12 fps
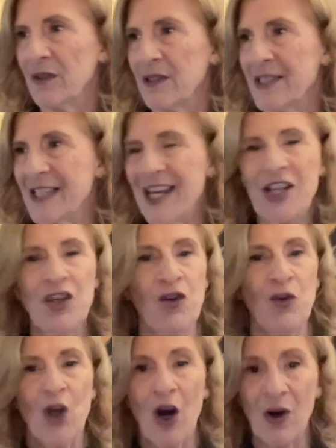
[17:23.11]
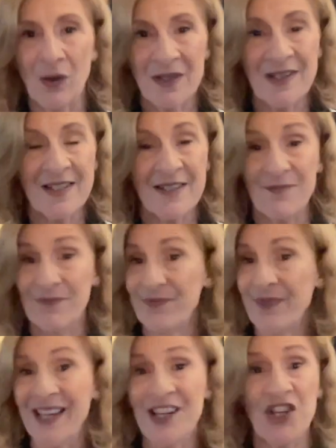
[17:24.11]
setting new goals,
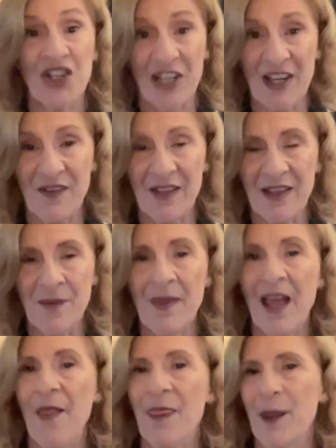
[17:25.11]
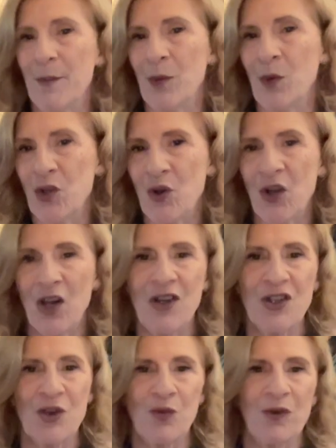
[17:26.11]
and achieving them, the more you're
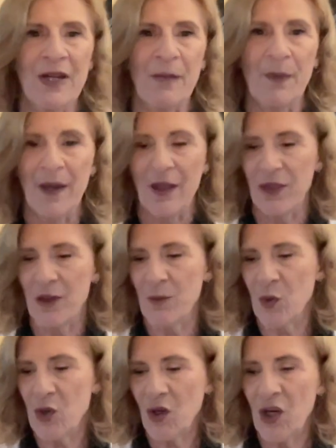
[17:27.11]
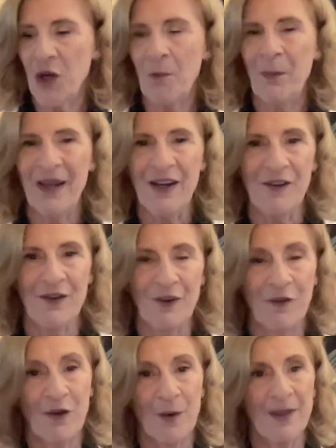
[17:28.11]
going to reap, the more you're going to benefit
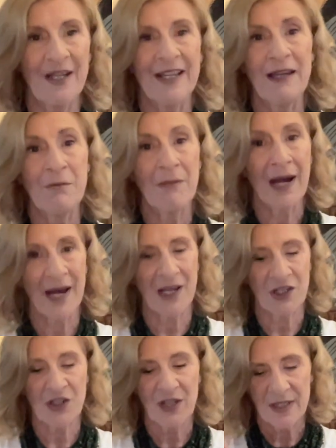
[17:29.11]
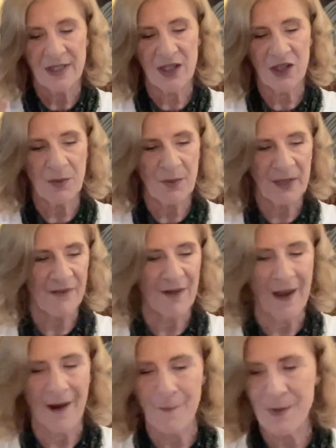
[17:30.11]
from it in March. It's going to be an
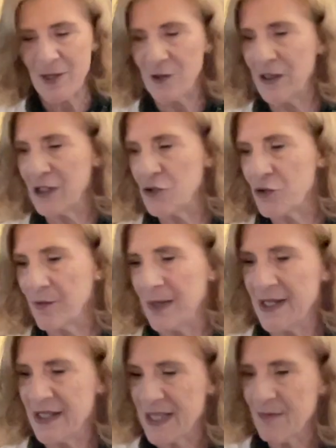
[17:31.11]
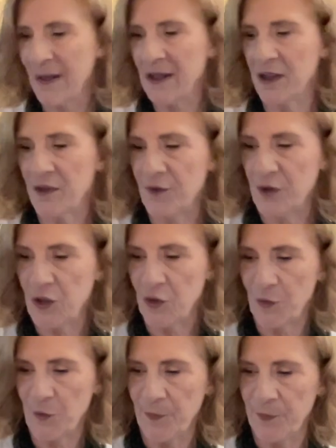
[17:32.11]
absolutely tremendous month for
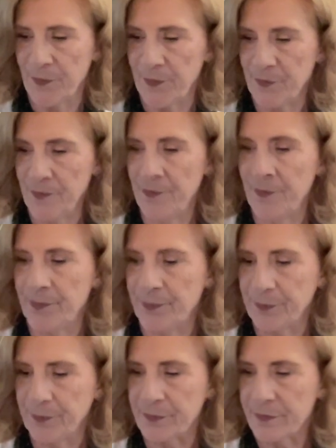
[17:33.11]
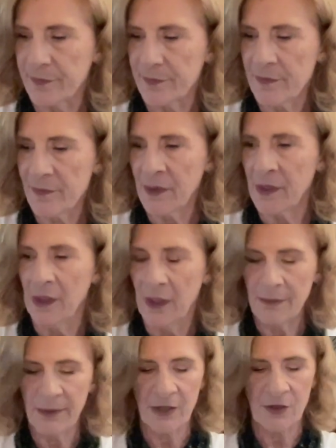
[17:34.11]
you. I'm
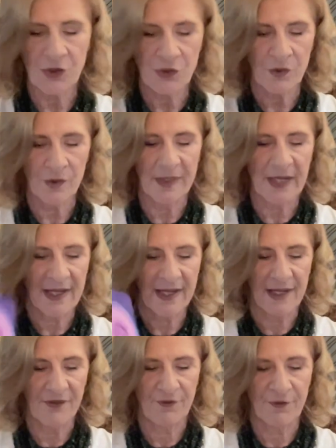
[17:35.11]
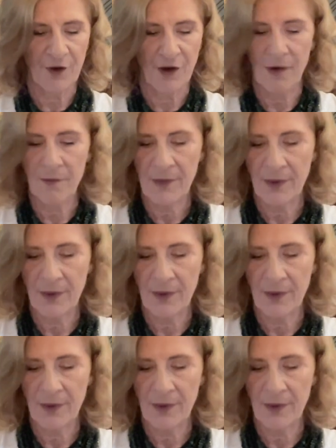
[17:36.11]
going to draw a card from